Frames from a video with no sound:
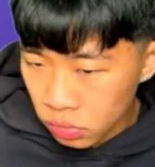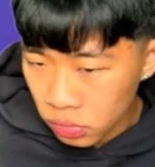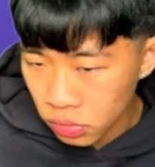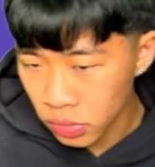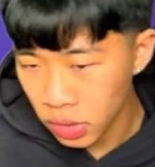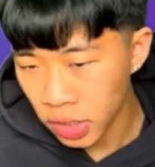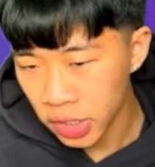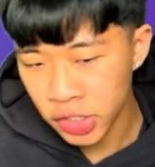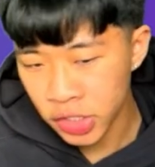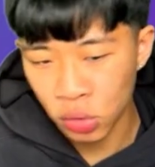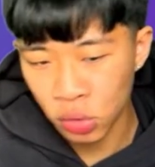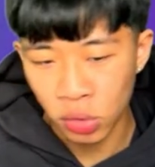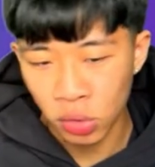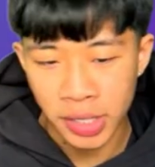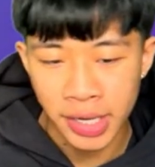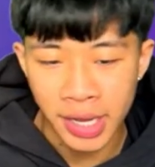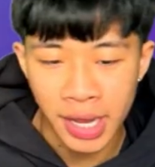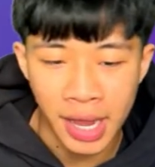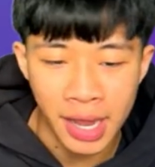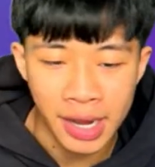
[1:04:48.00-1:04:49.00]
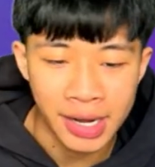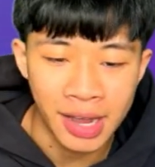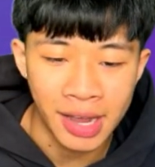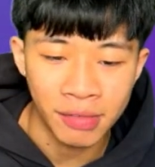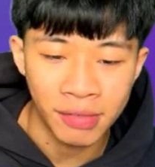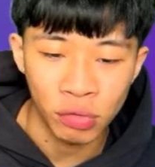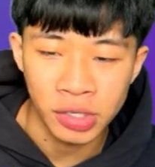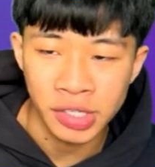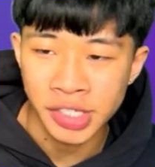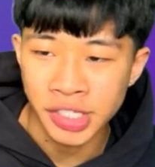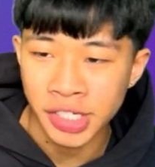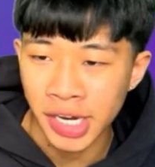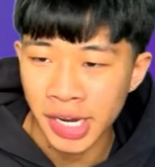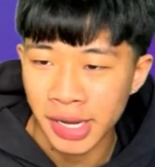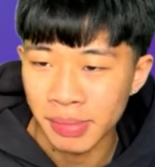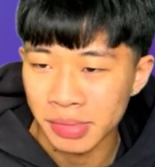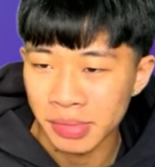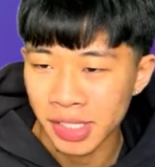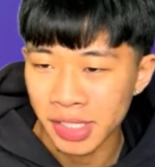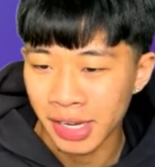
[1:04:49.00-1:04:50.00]
Surely can't have Reese
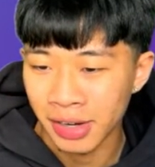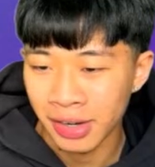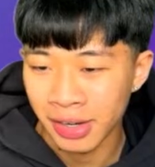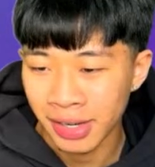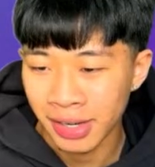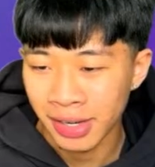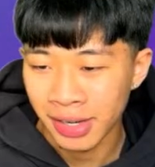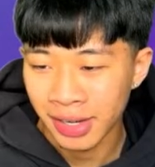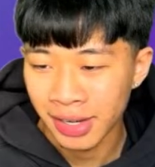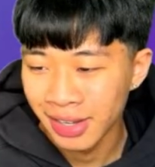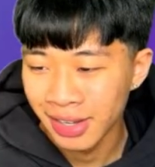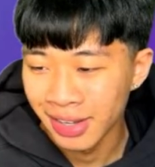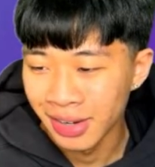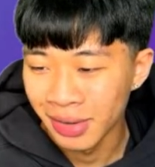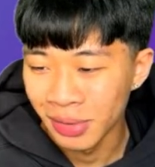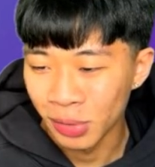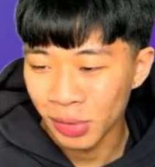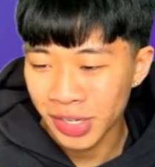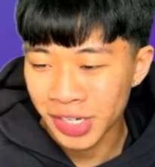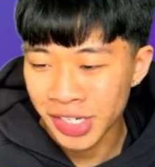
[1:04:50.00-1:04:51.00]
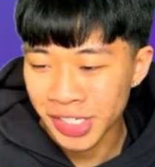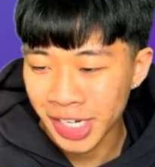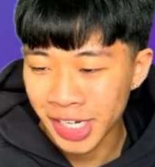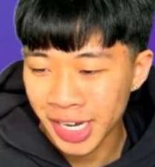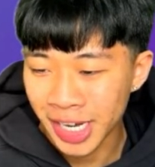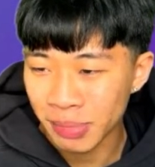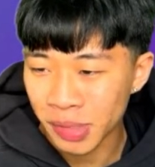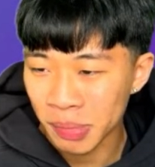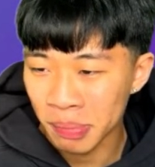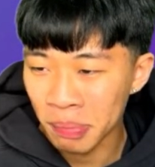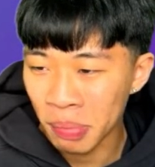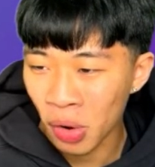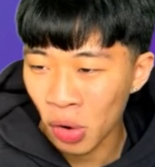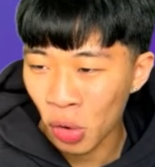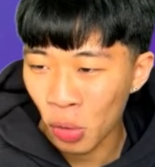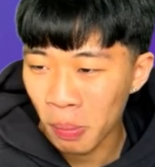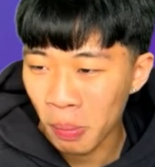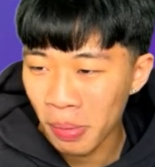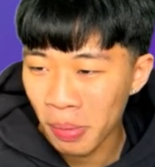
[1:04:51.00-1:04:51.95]
James, can I? Reese James and Pope.